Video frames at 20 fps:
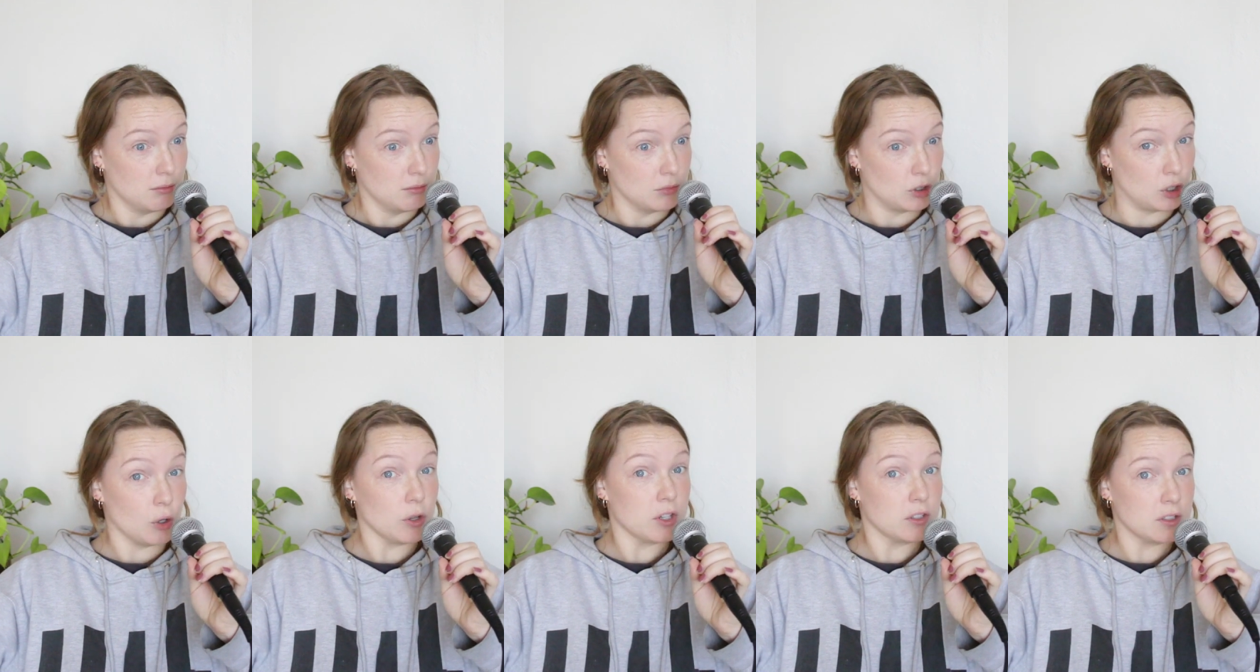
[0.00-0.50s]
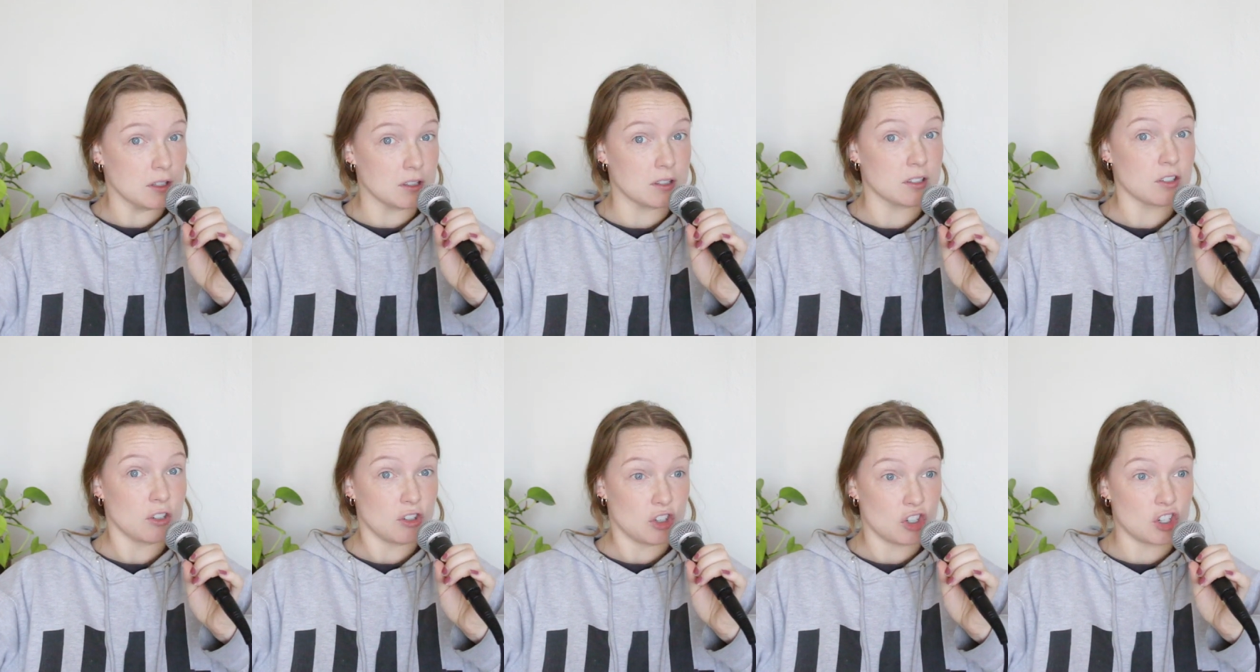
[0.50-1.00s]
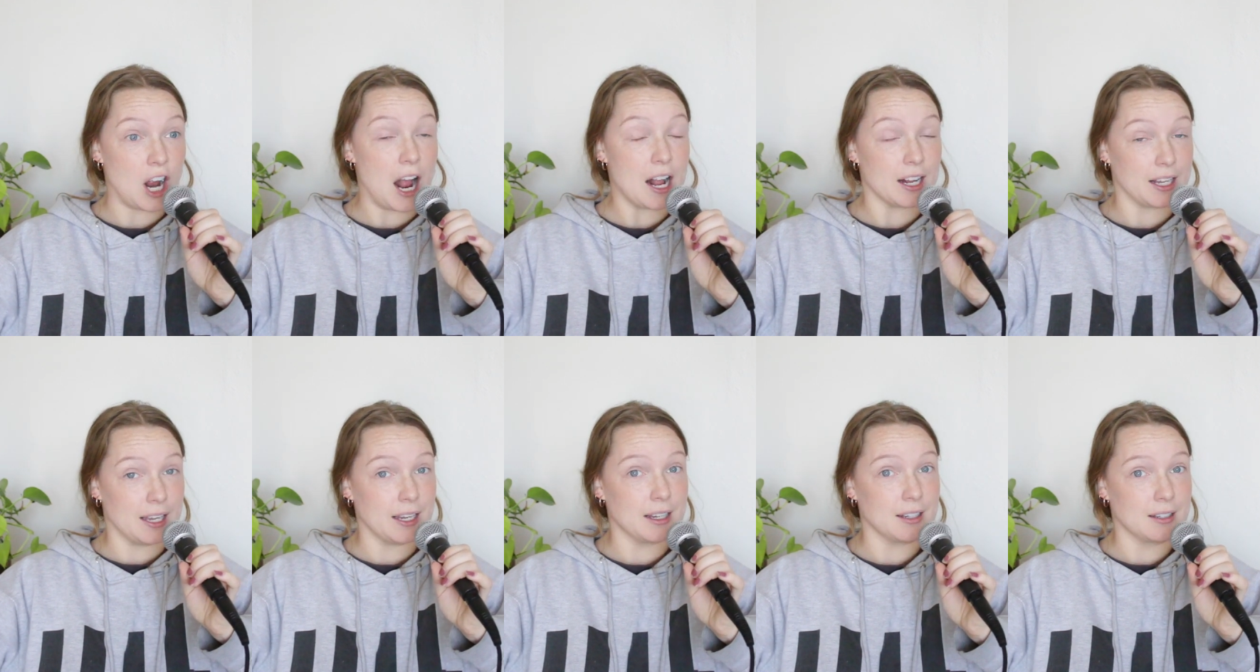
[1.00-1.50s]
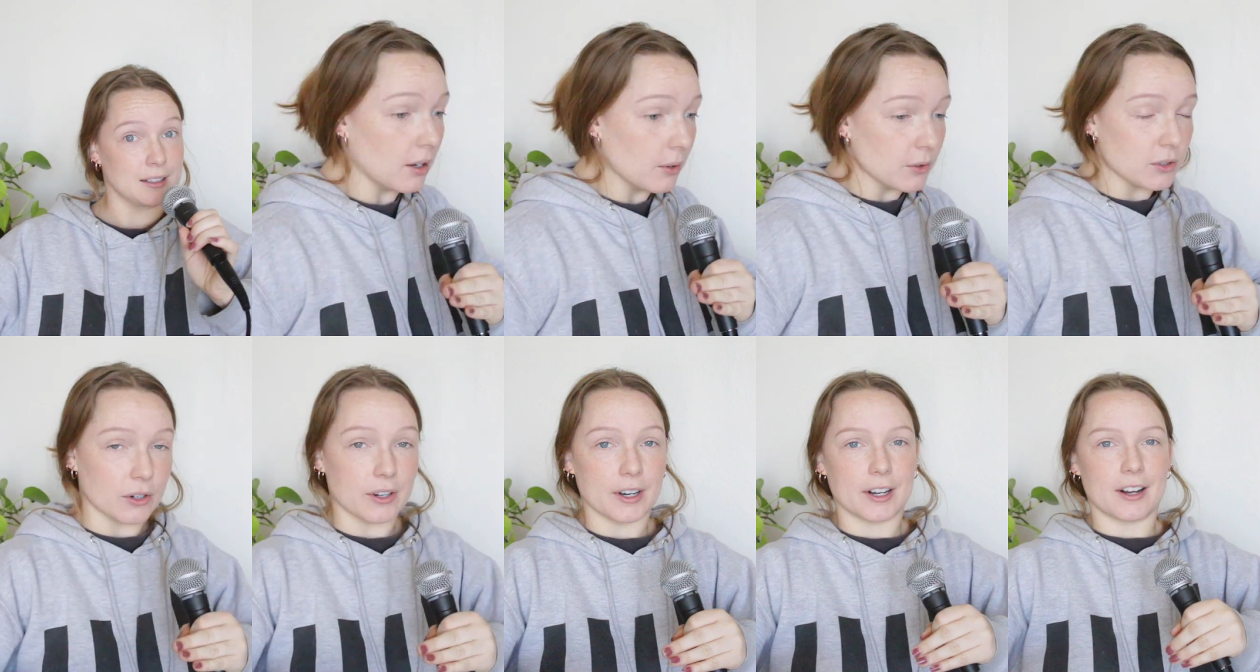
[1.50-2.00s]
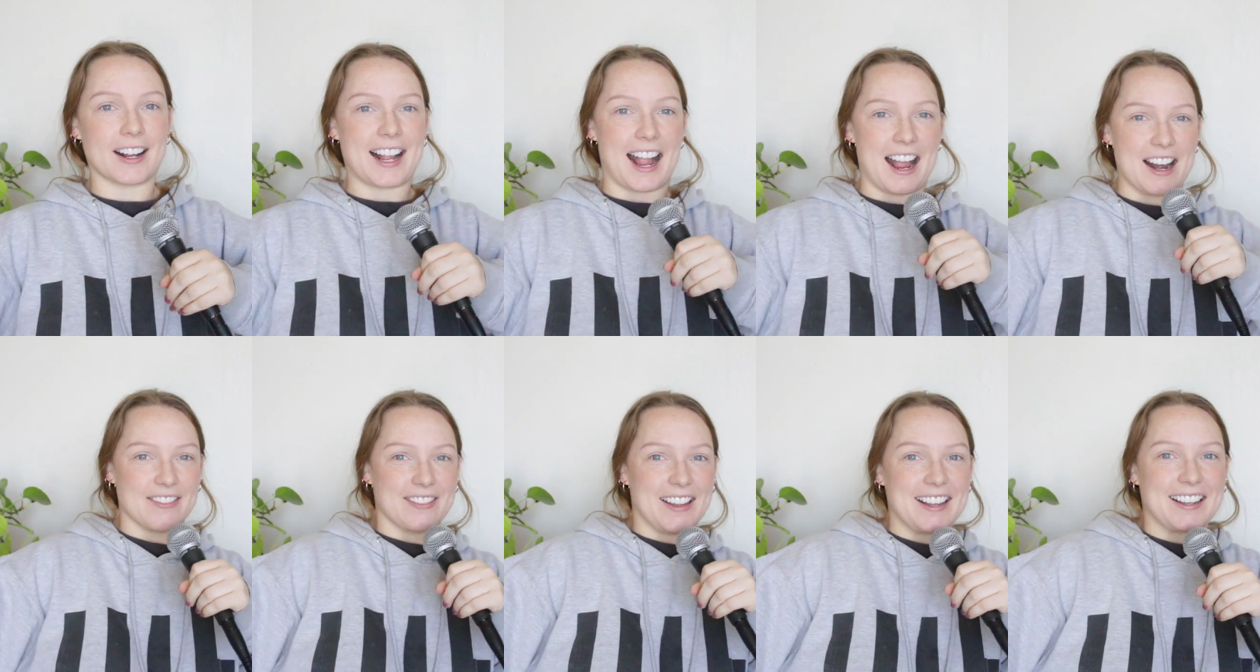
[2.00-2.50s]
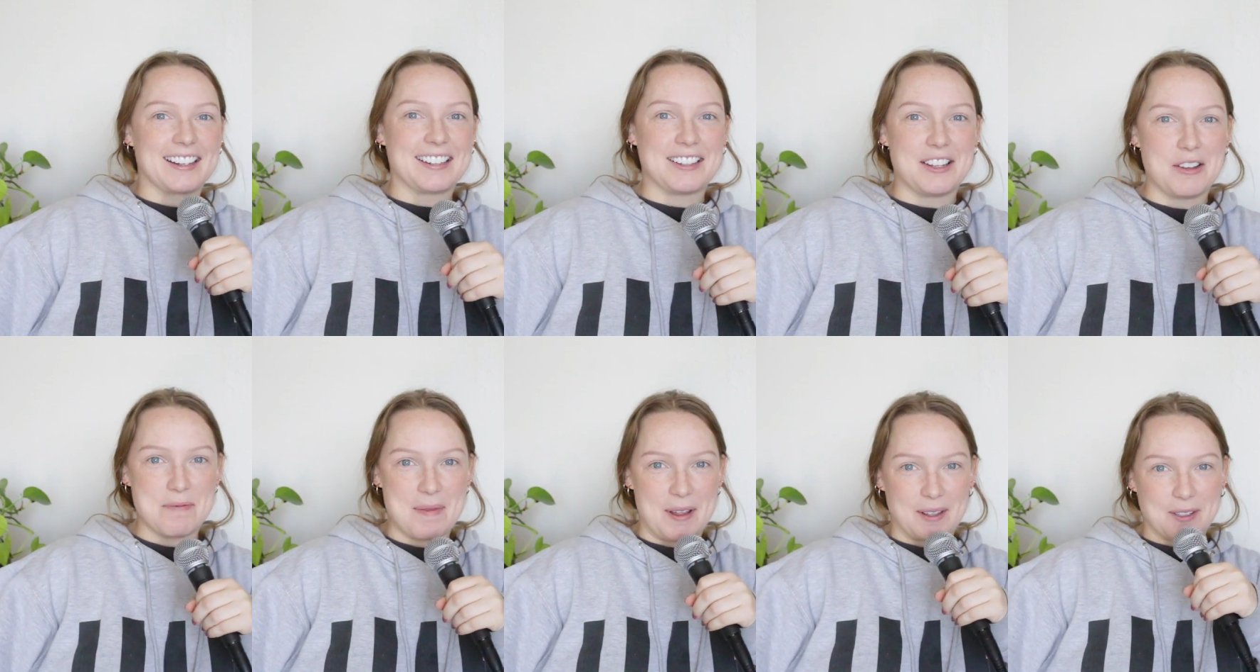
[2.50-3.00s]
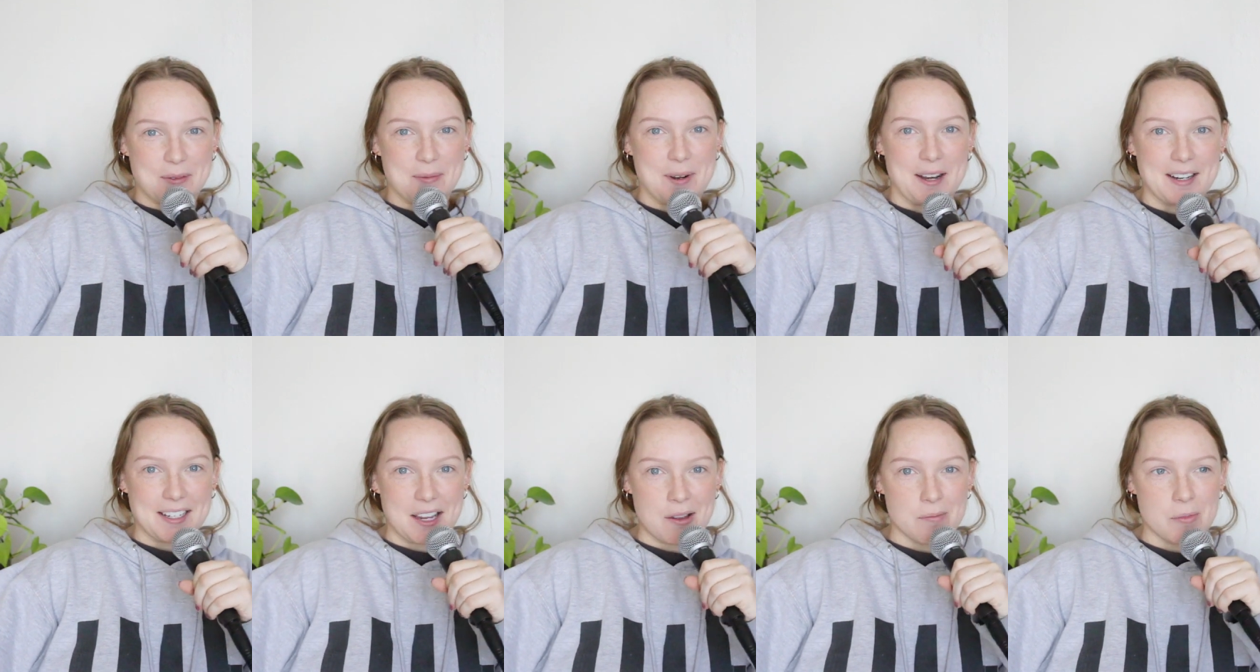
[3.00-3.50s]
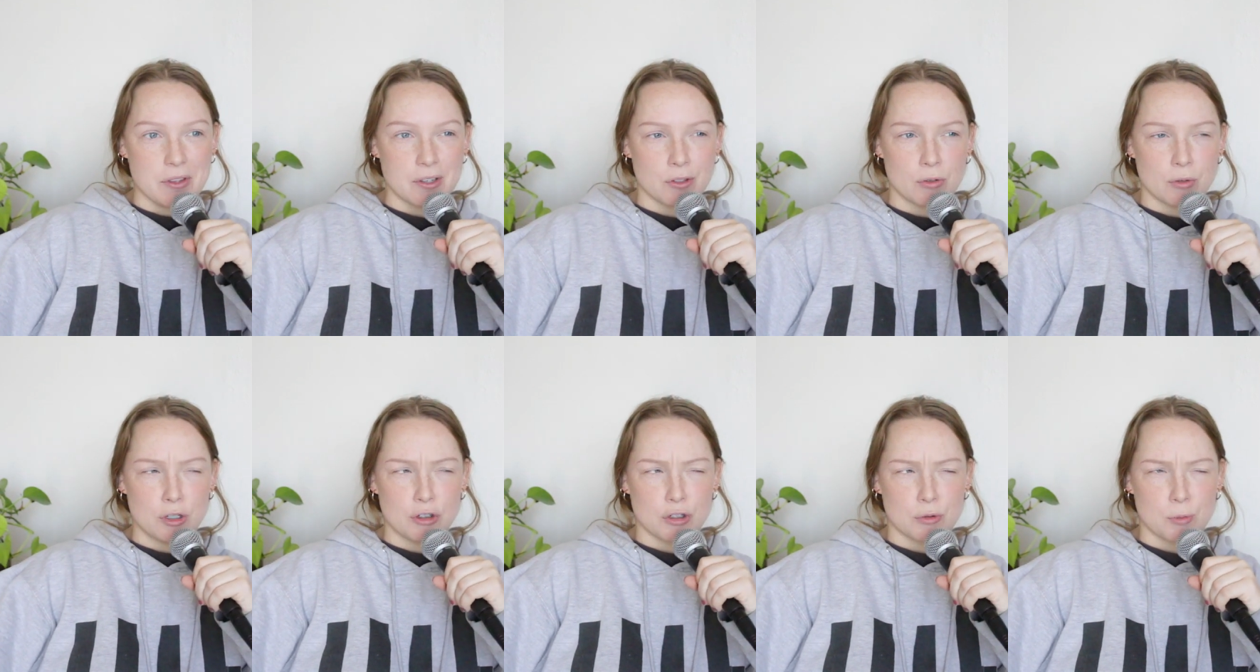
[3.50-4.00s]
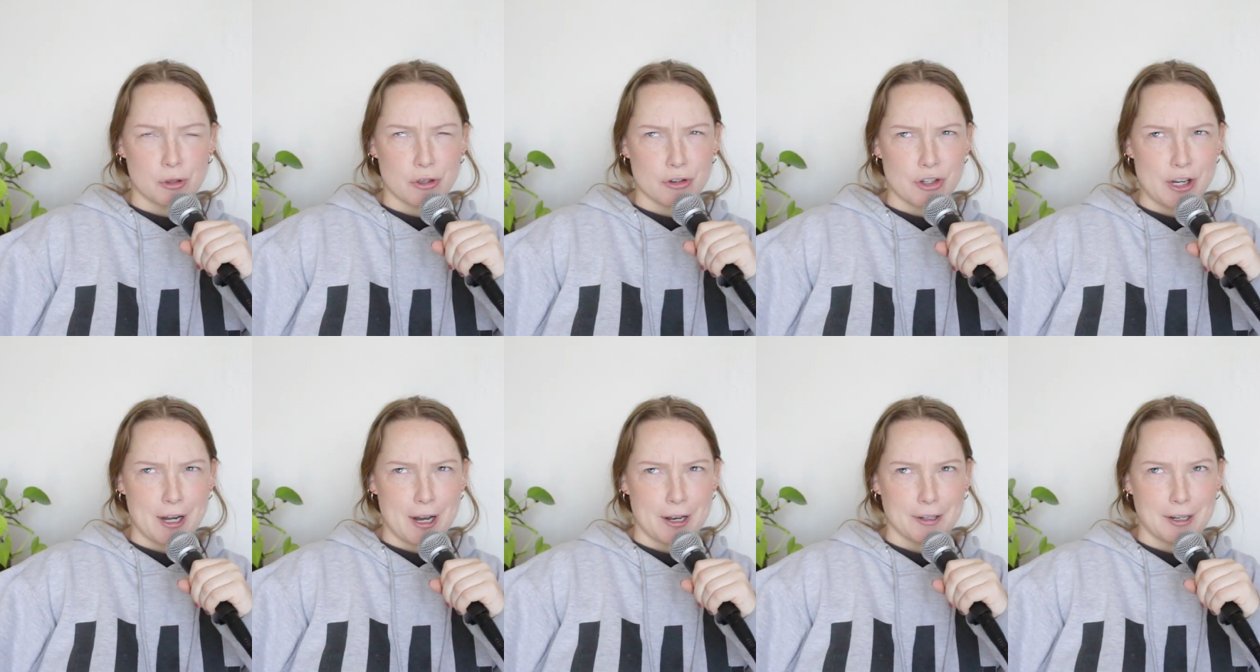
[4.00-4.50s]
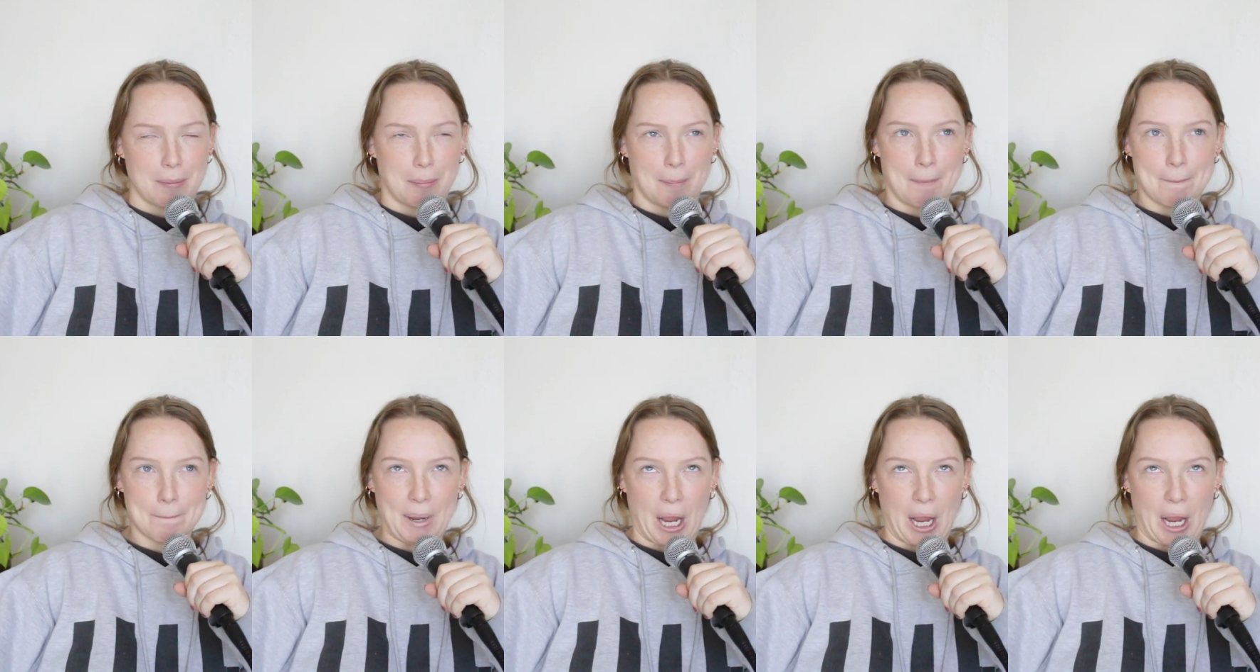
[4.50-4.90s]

So this is shocking. Oh, I was already kind of like in a little mental breakdown, but this really just put the cherry on top.